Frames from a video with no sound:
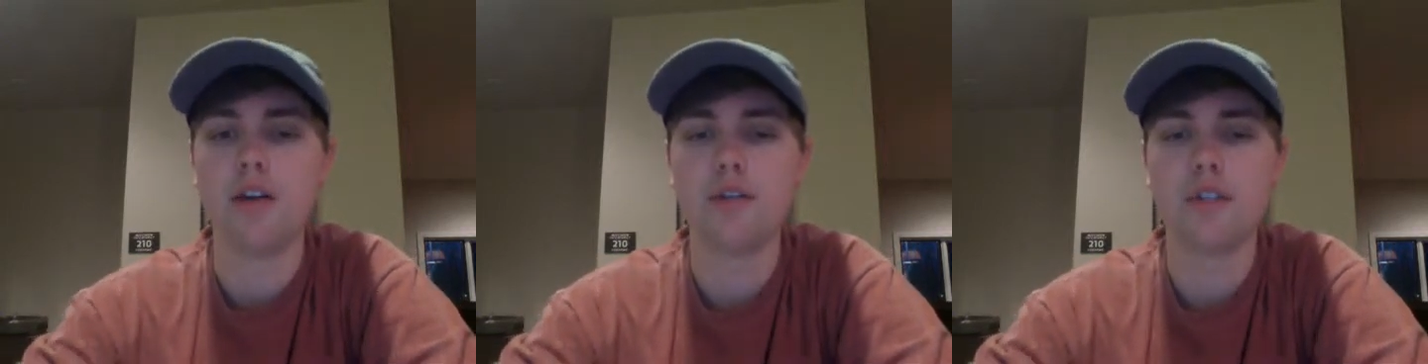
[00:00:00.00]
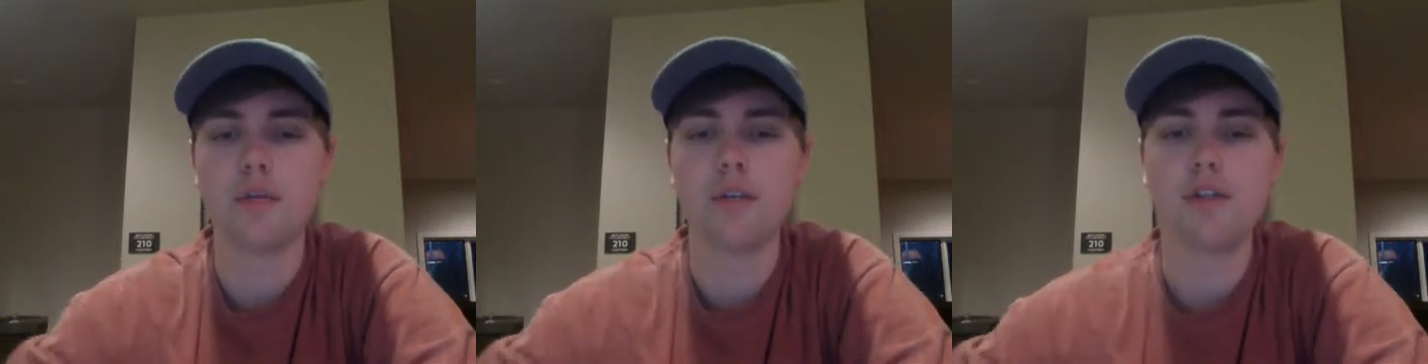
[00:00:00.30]

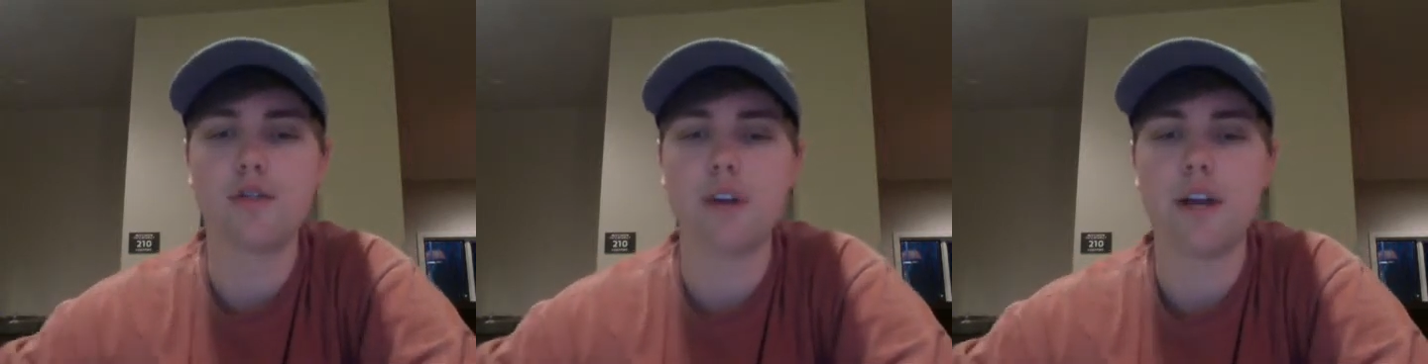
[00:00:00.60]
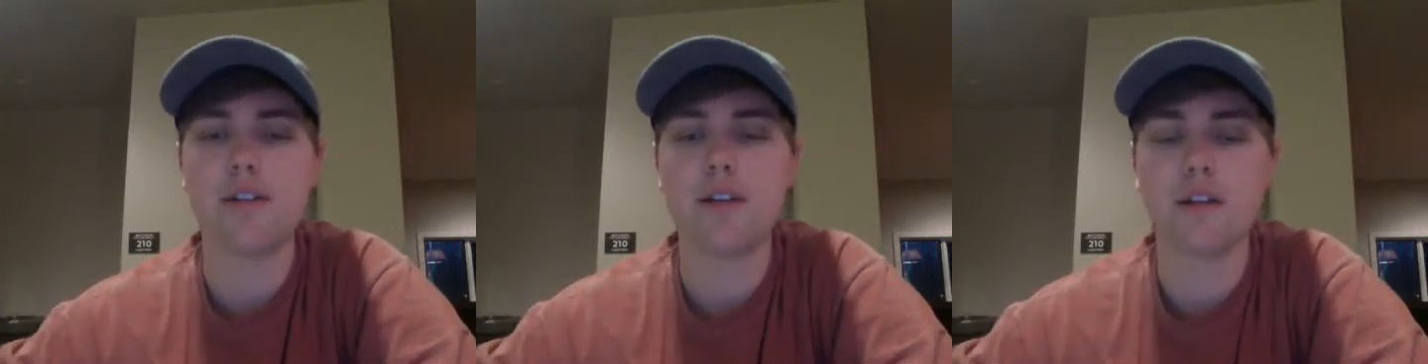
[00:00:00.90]
some of the
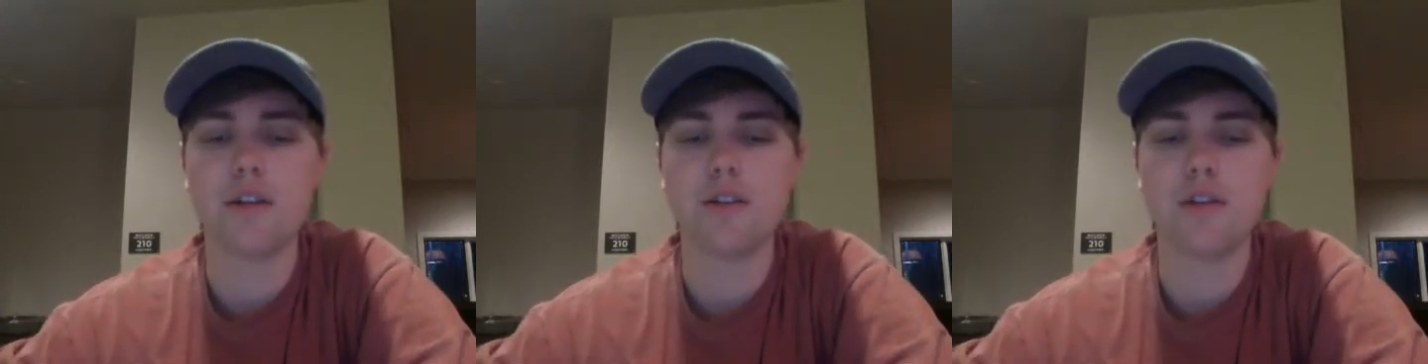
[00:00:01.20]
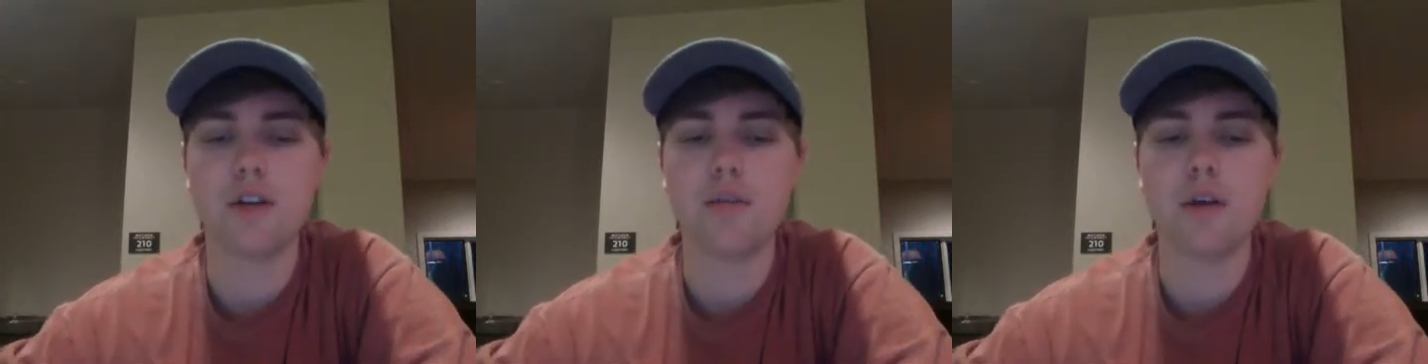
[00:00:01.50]
traits that
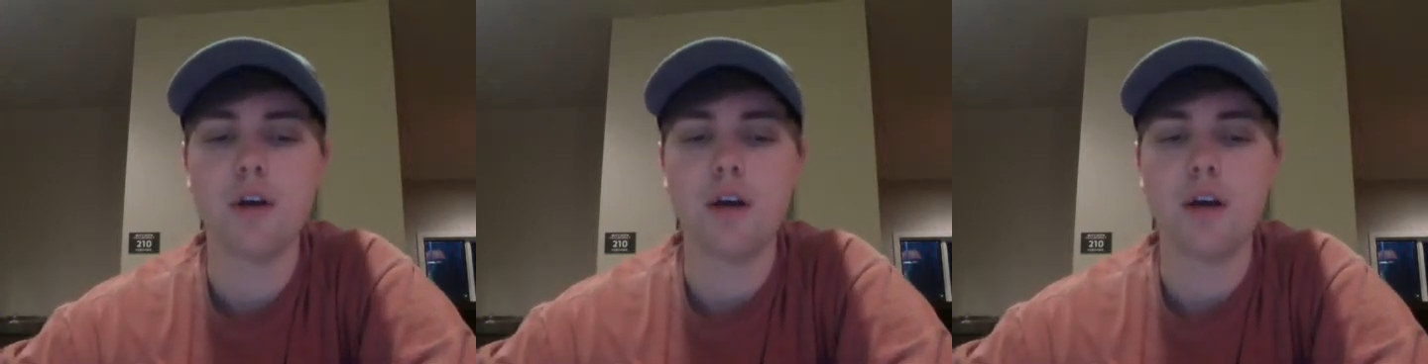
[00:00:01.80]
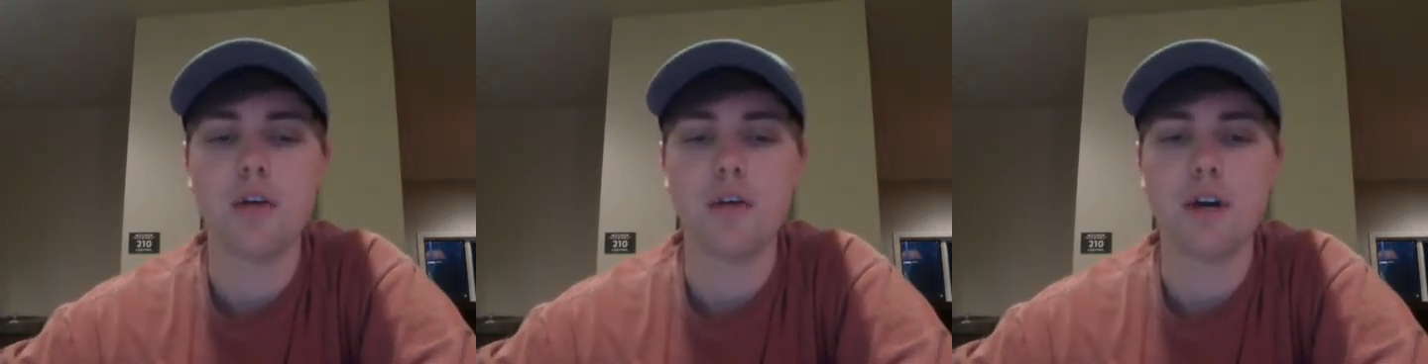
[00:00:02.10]
leadership
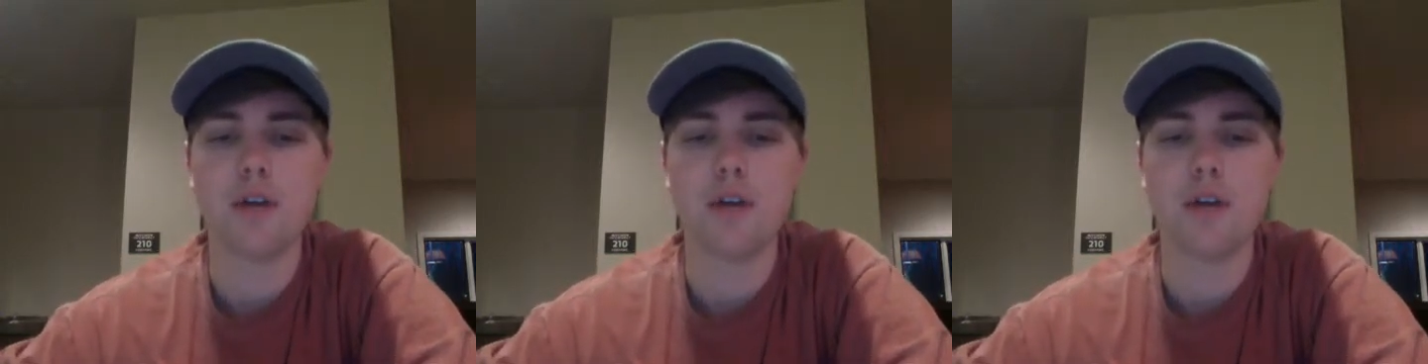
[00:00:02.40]
kind of